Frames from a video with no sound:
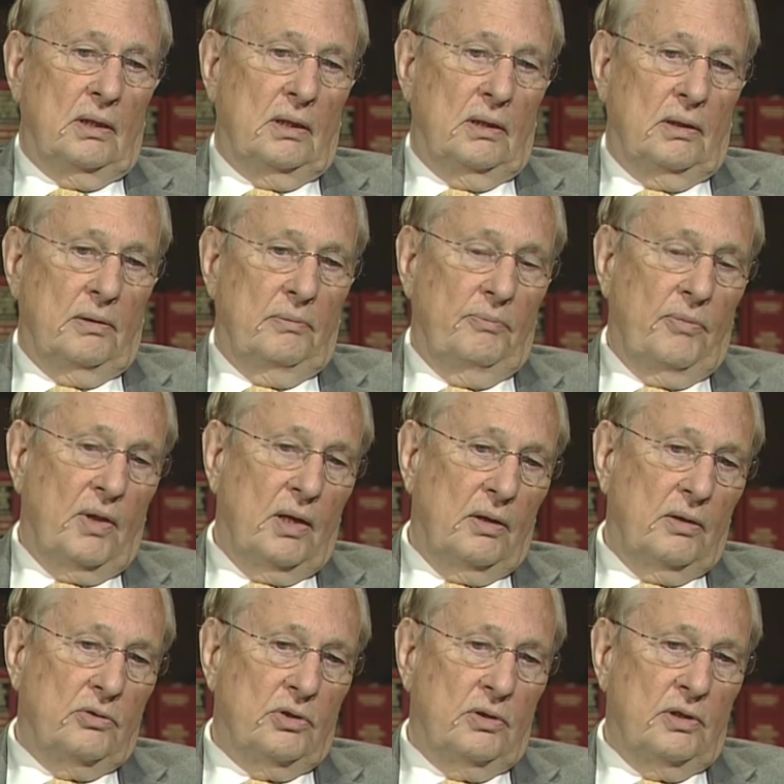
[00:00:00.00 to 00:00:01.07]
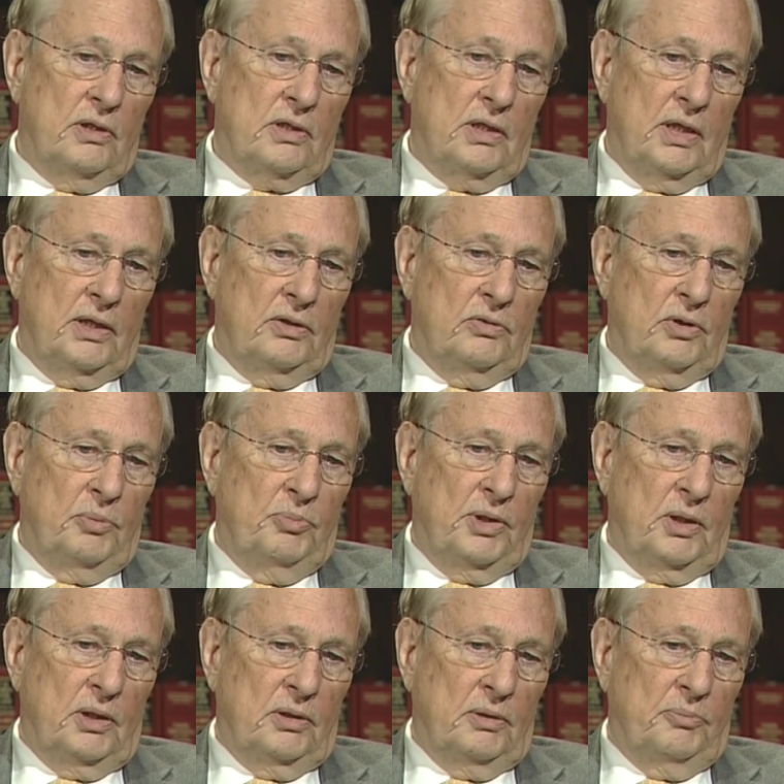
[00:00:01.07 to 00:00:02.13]
Uh, so this led to a
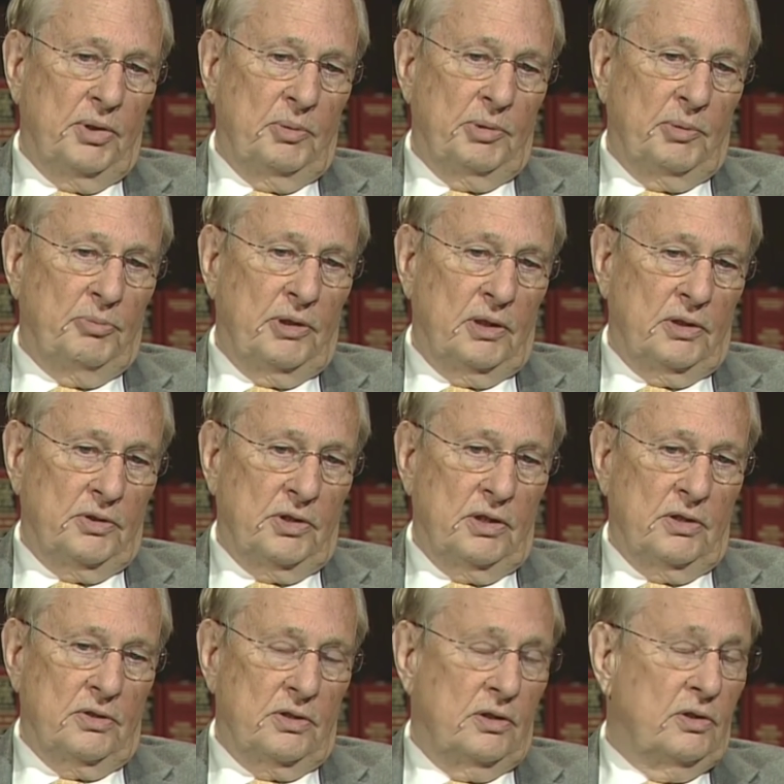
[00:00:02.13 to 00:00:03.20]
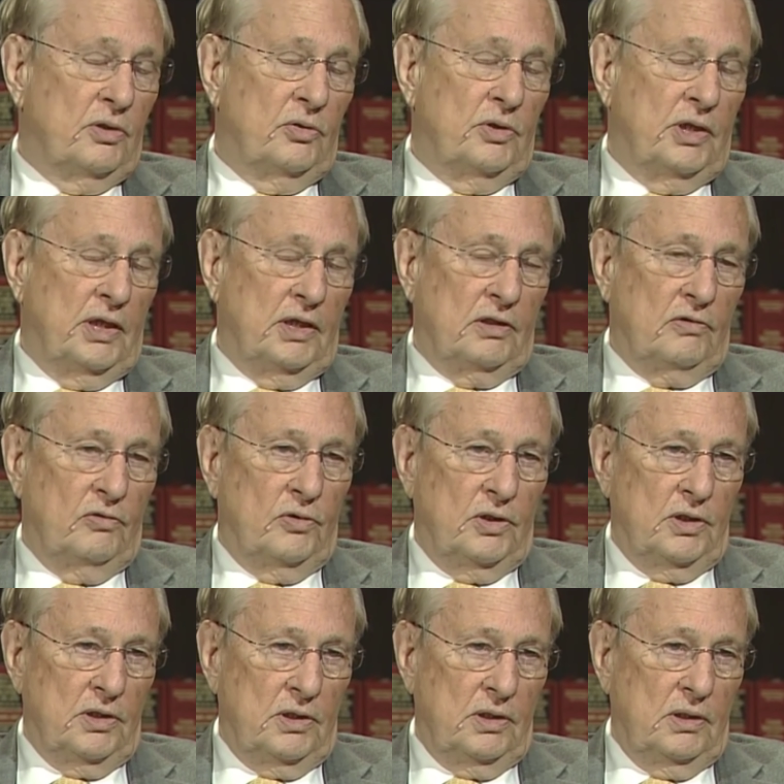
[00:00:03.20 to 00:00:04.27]
Public Policy Institute task
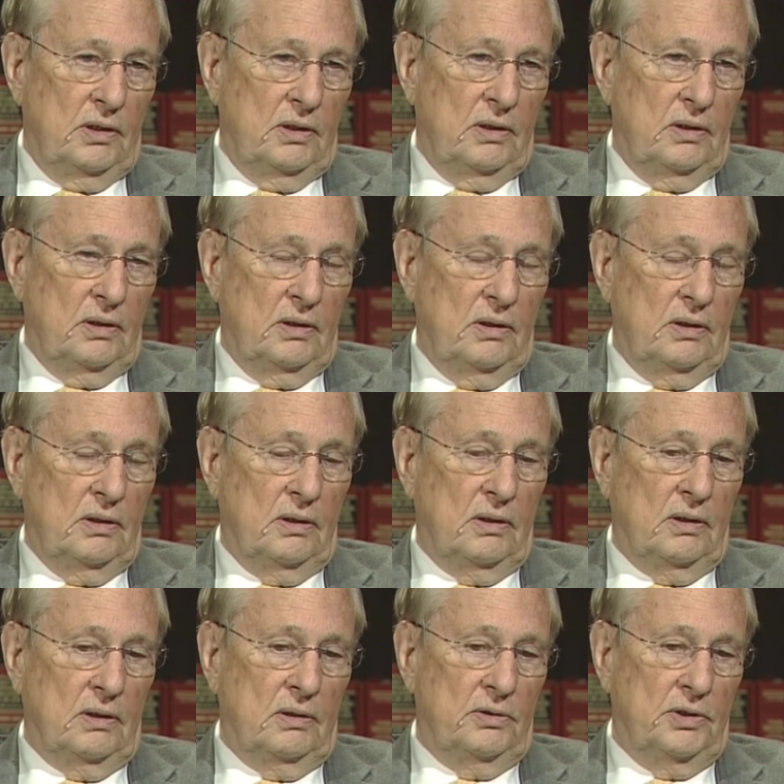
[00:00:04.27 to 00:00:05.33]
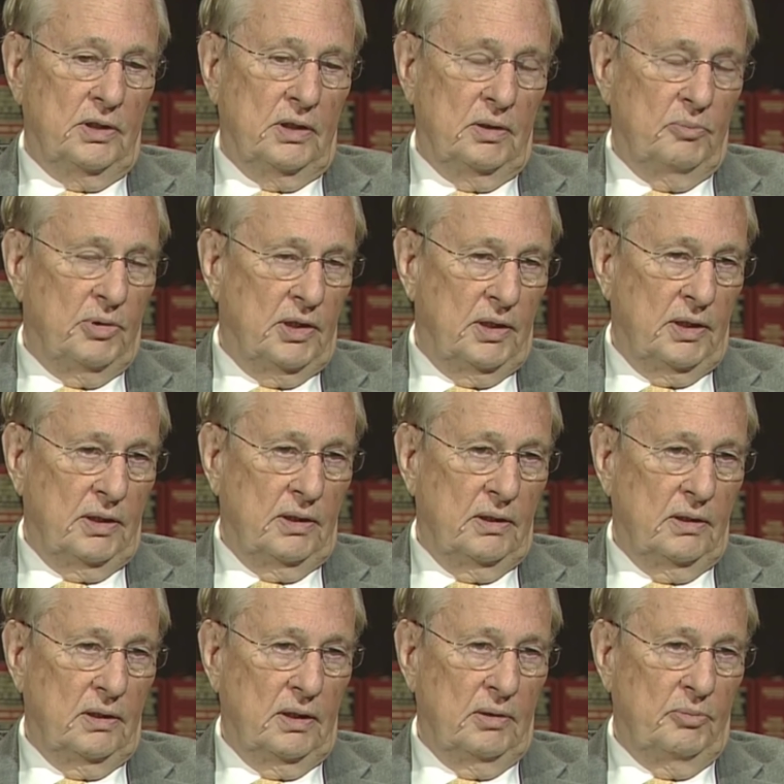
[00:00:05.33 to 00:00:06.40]
force uh, chaired by
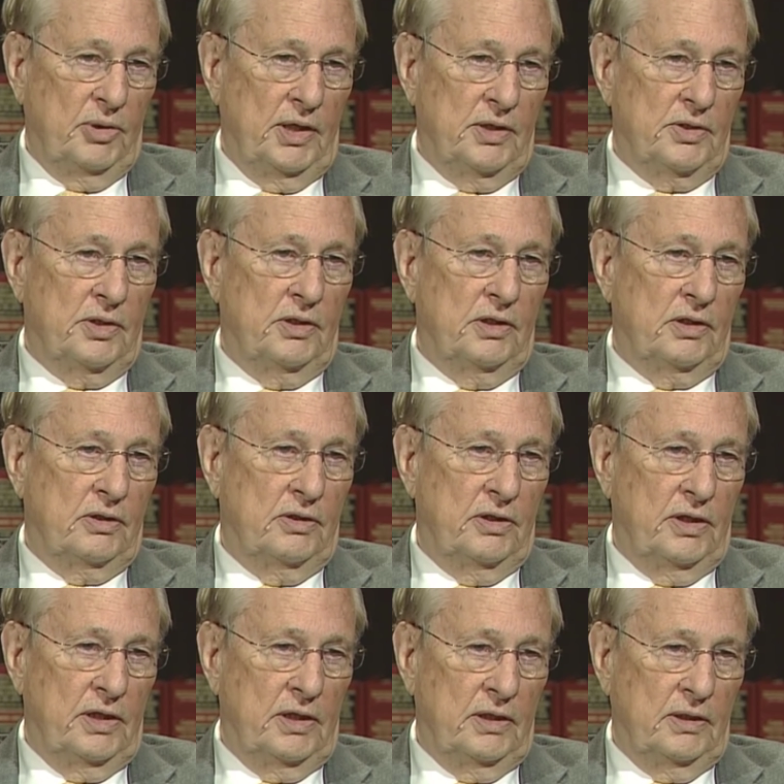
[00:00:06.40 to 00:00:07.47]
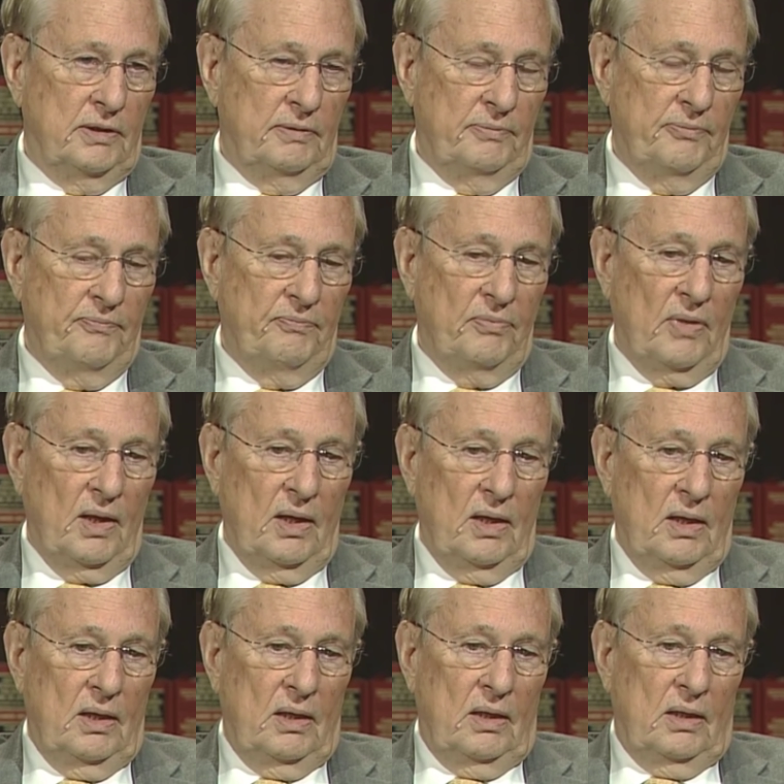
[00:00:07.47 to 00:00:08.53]
Ambassador Curiel.
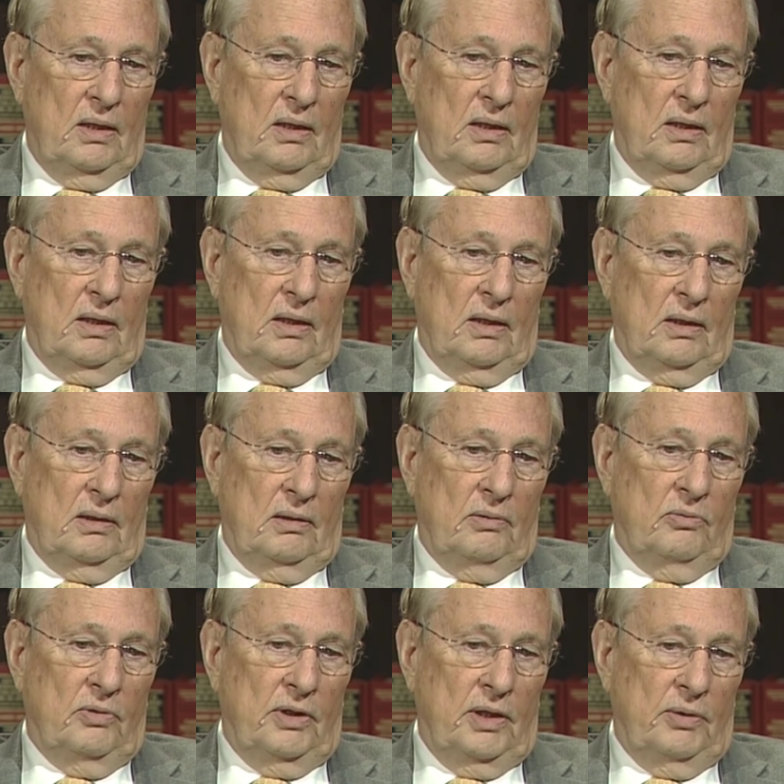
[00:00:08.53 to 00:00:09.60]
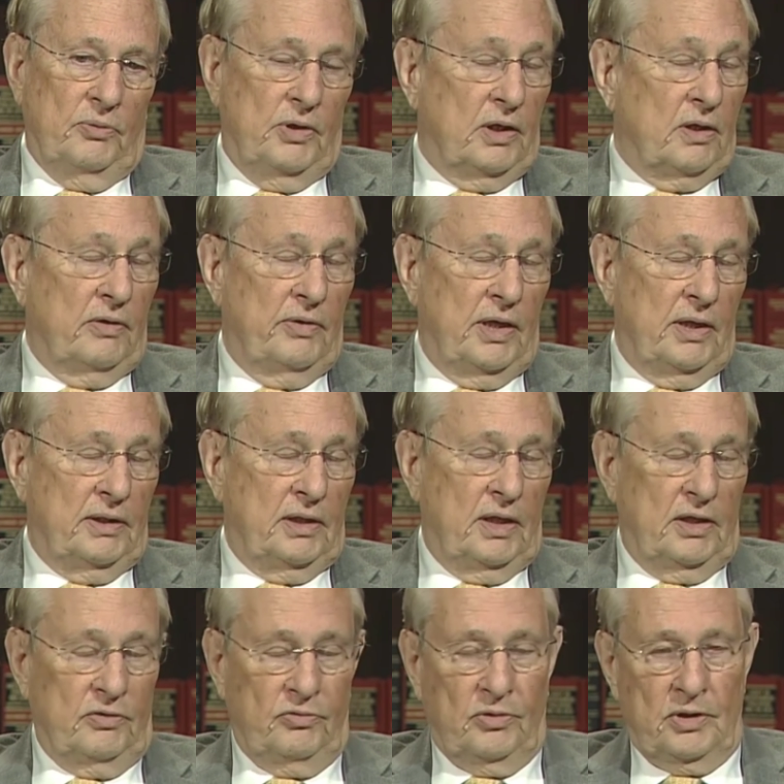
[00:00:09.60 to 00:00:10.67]
And when the work of that
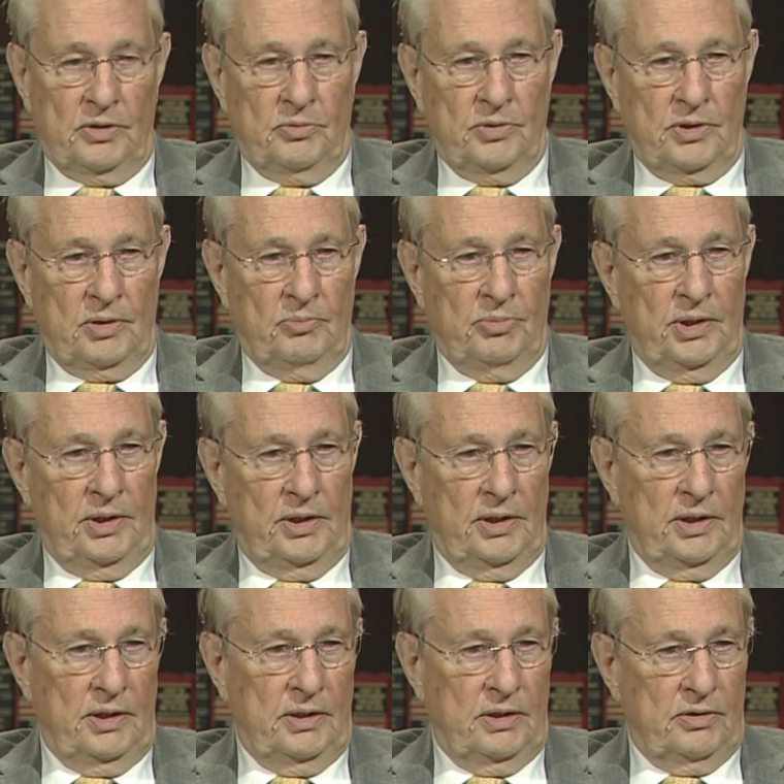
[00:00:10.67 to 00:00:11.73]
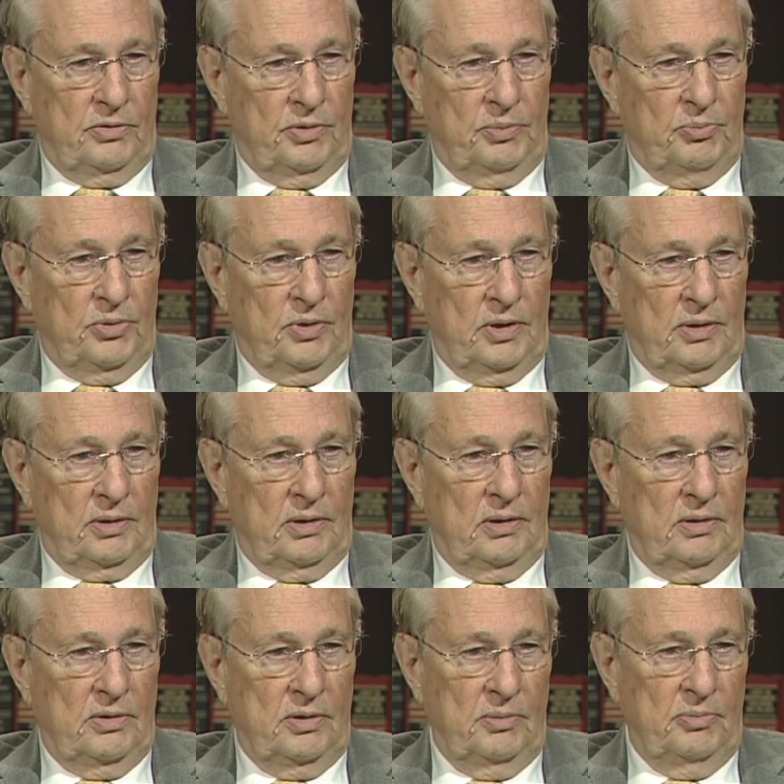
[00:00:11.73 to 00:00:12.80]
task force was completed and its
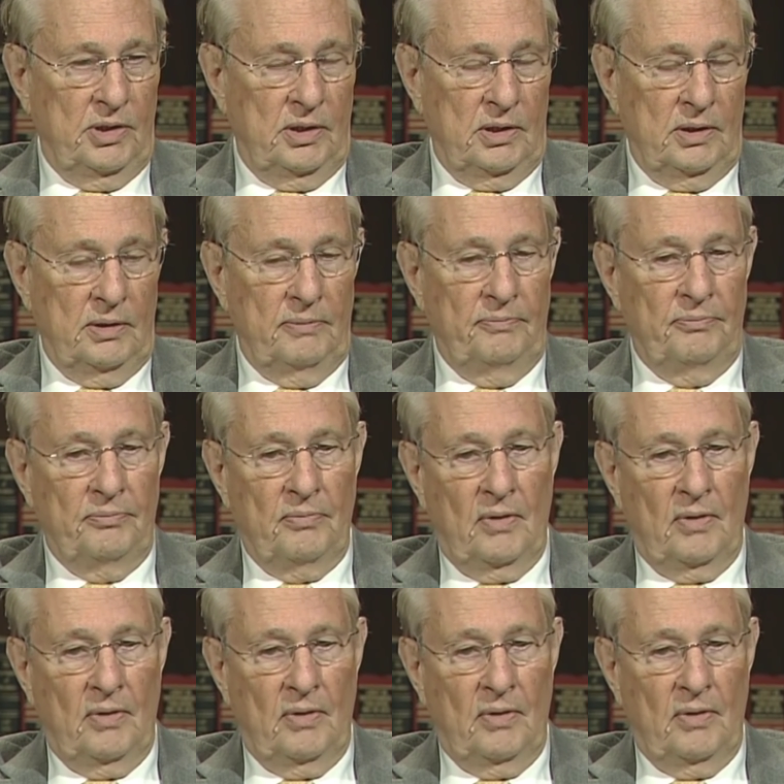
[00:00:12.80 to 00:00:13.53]
report submitted,